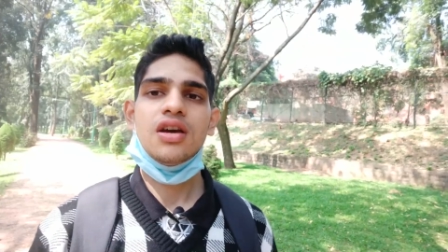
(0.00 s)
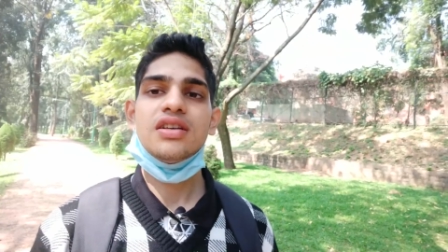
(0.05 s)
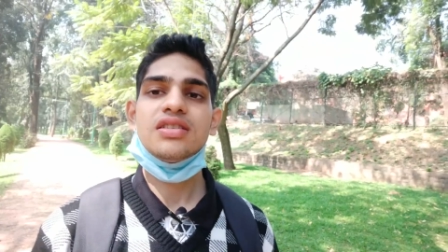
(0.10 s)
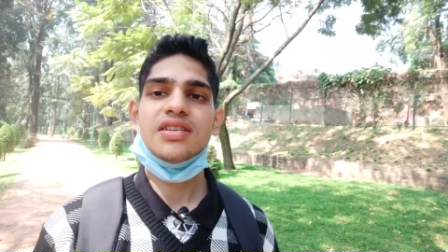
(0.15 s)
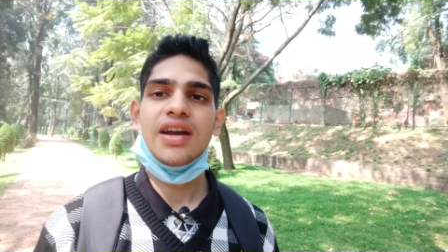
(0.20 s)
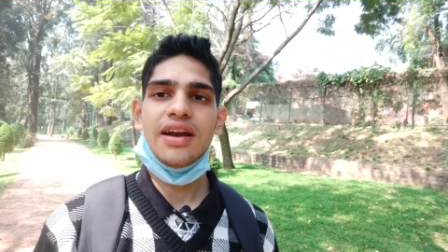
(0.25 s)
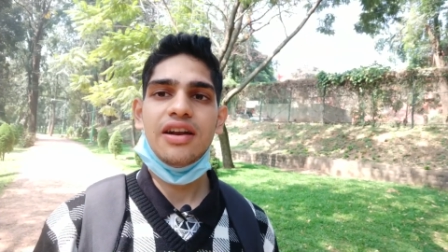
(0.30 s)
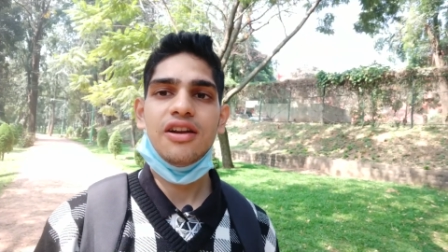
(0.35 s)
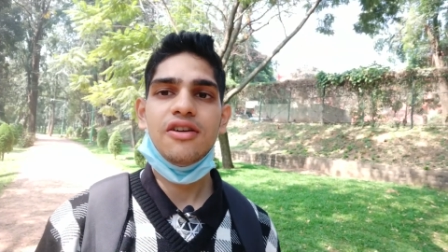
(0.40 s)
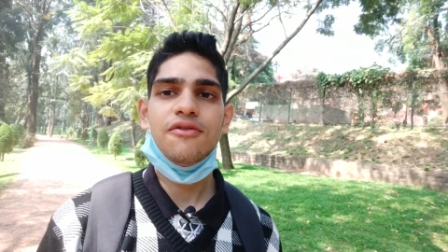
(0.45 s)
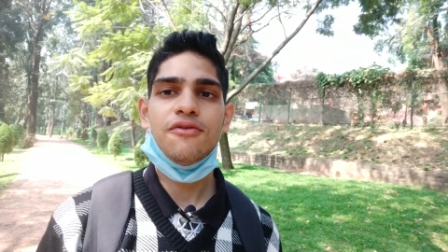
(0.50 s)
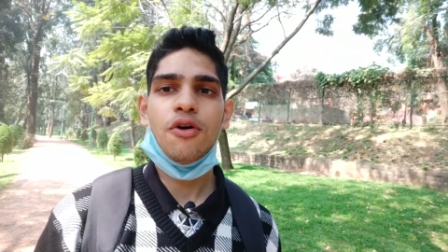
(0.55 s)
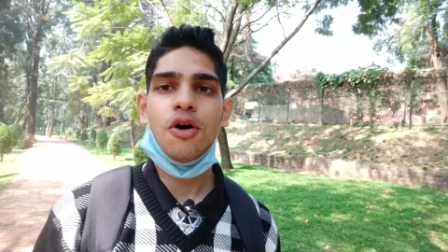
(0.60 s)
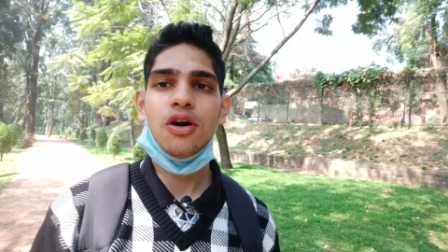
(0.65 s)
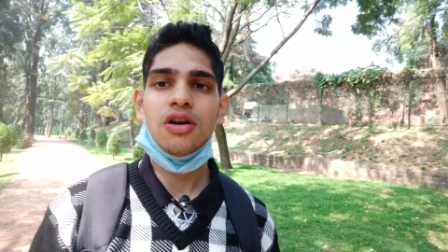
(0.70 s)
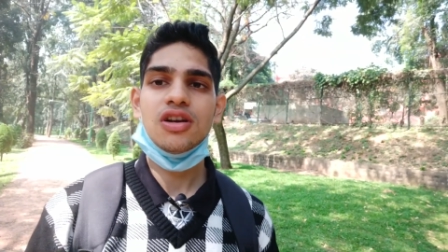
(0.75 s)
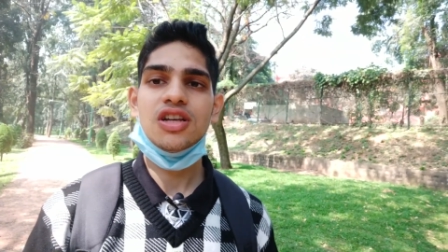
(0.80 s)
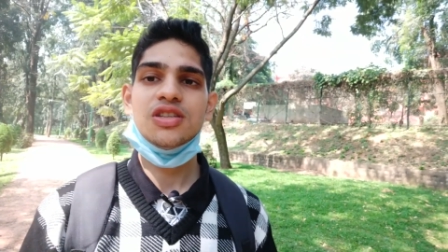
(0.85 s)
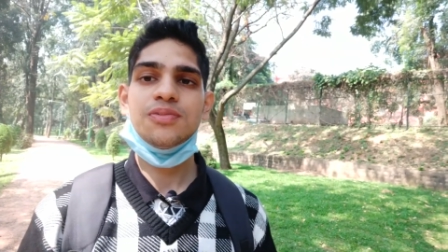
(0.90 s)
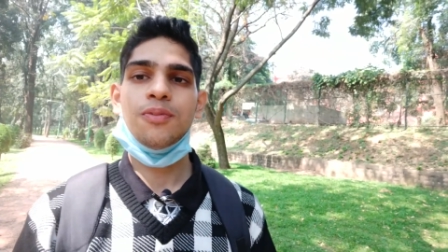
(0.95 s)
is kind of
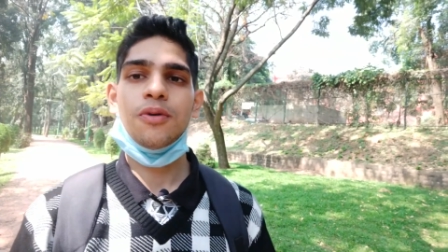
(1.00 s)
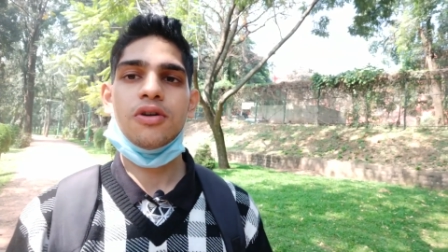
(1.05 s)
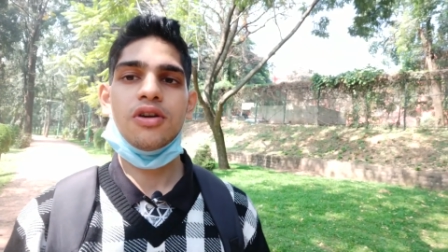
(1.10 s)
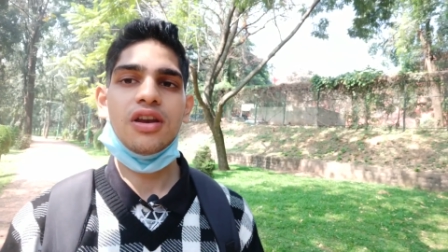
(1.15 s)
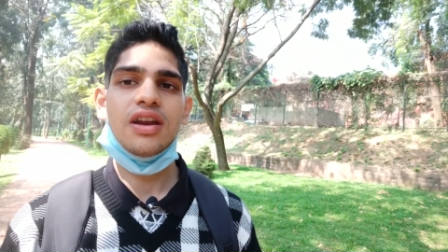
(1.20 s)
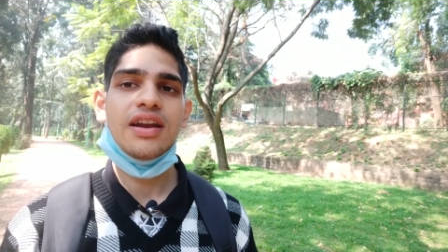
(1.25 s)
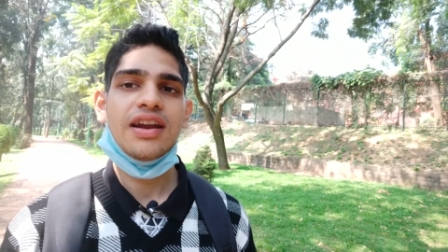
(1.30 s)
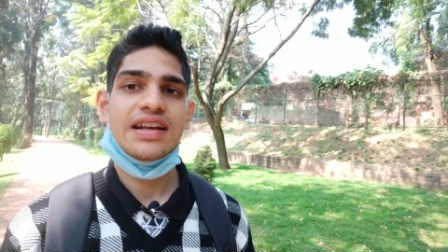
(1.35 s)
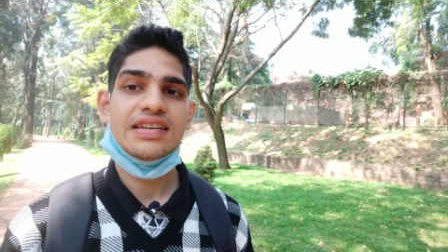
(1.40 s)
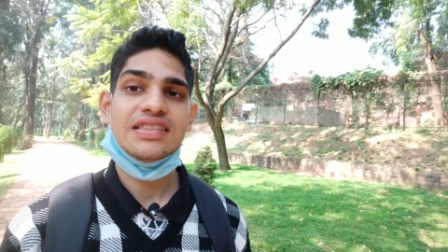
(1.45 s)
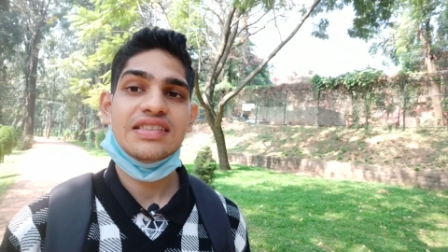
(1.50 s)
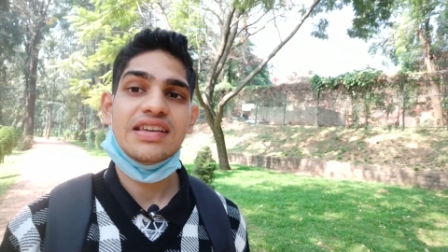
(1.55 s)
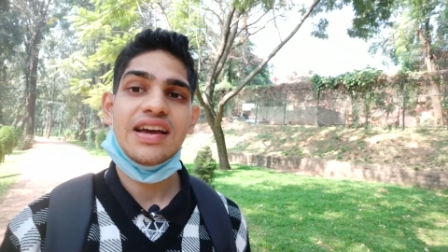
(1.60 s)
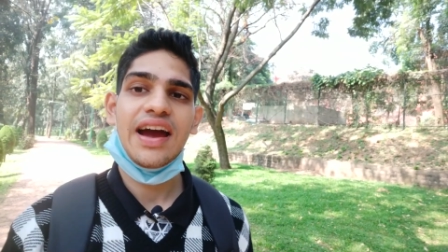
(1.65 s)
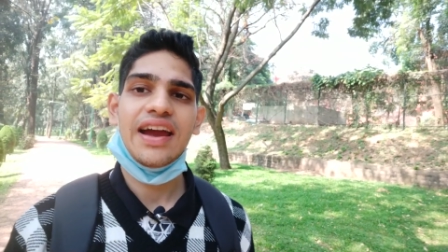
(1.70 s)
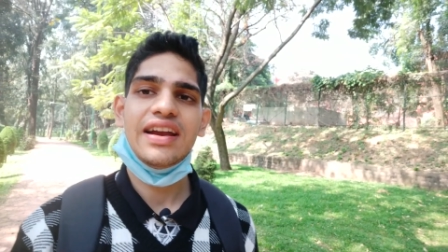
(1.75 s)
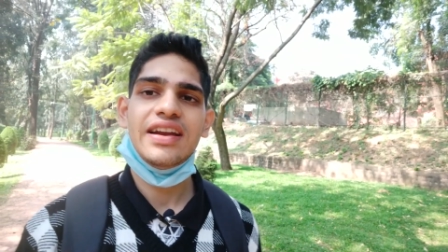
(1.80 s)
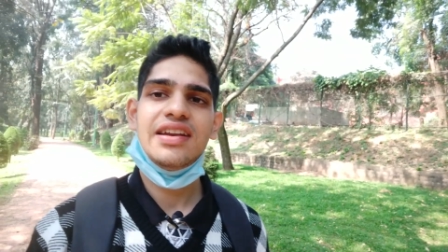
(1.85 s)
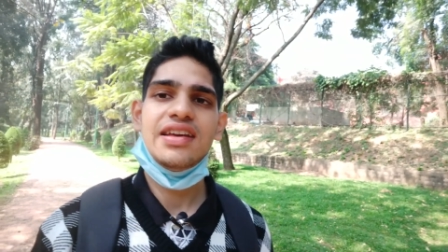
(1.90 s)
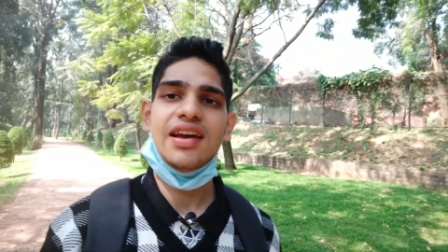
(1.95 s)
what is portrayed as the
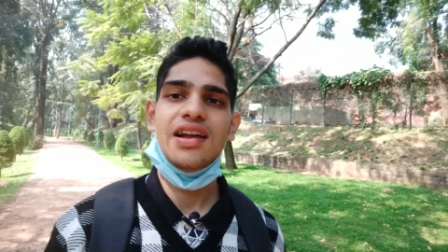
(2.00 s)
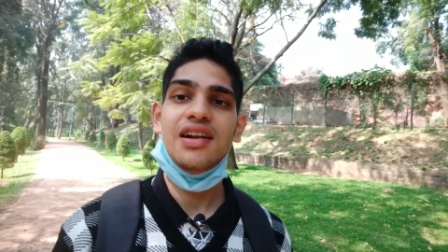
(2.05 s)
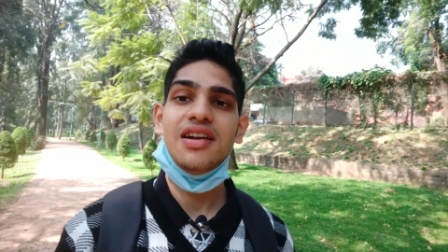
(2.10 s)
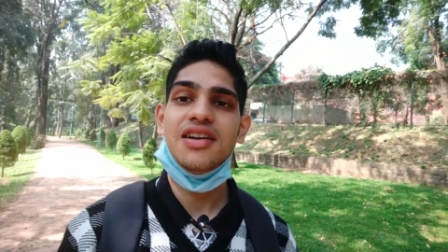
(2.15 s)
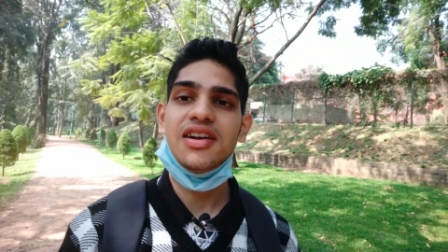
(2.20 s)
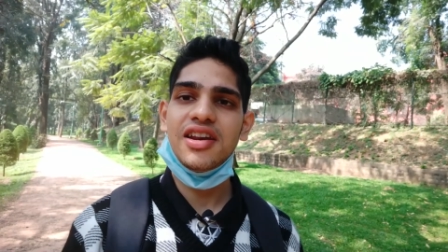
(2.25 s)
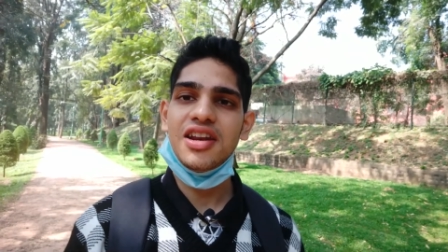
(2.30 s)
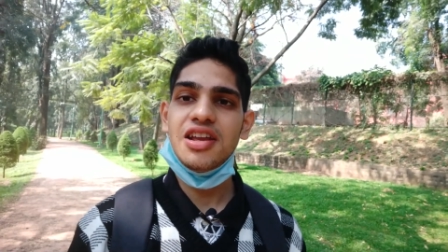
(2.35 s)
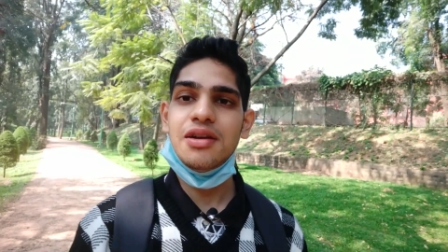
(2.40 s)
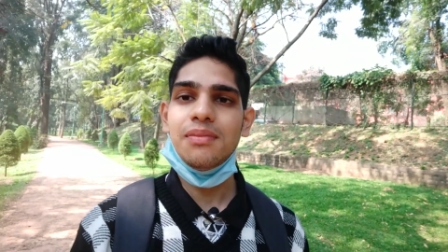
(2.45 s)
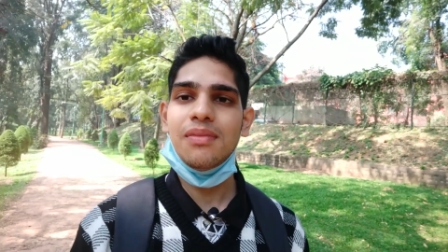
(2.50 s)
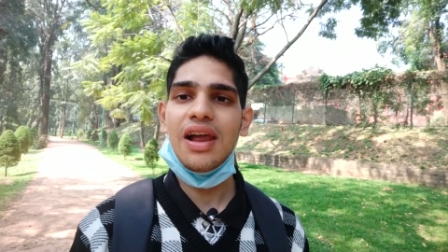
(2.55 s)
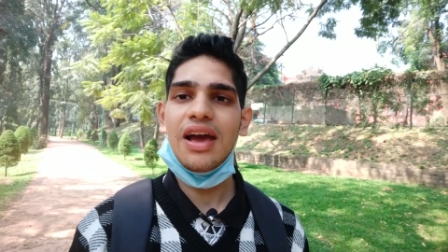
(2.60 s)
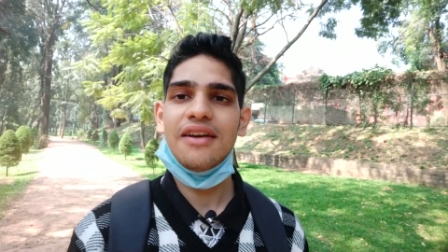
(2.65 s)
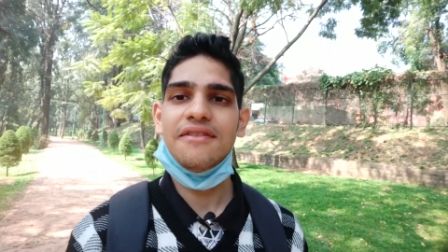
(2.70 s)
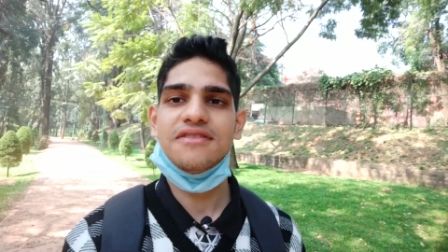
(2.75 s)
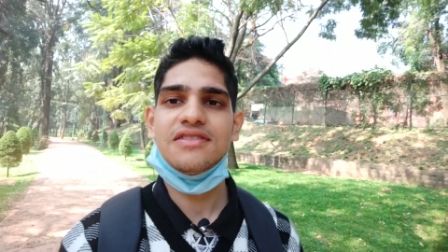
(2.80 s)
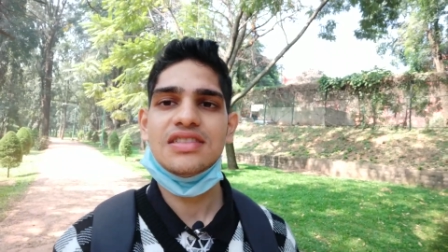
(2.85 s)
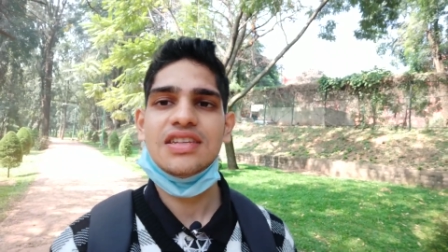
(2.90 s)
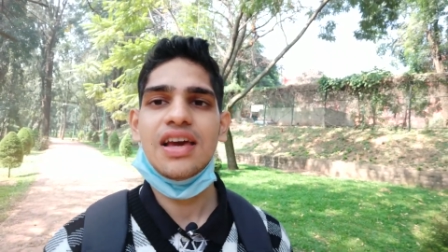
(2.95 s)
ideal dream
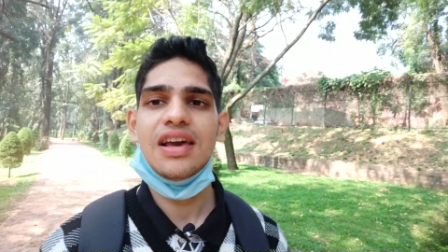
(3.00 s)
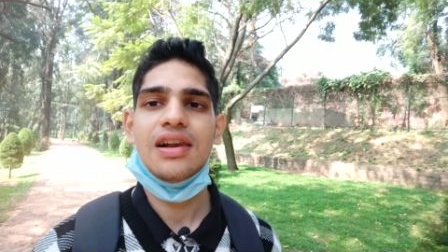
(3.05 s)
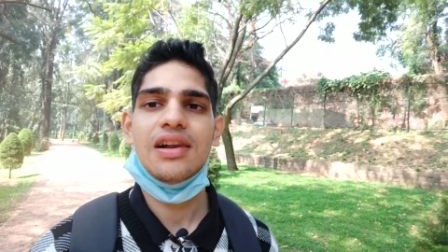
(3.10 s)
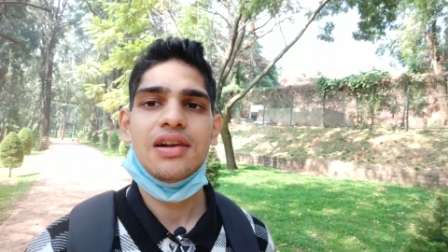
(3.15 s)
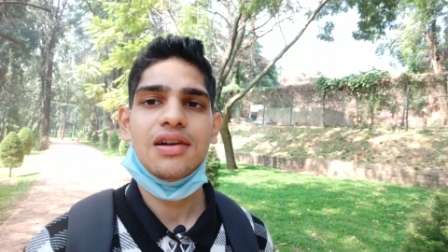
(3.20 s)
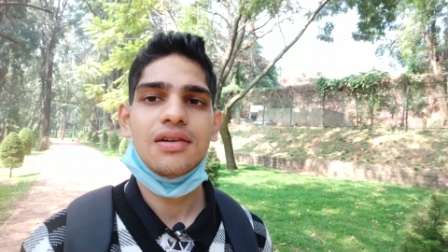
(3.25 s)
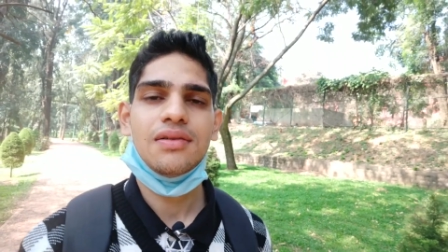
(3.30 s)
lifestyle.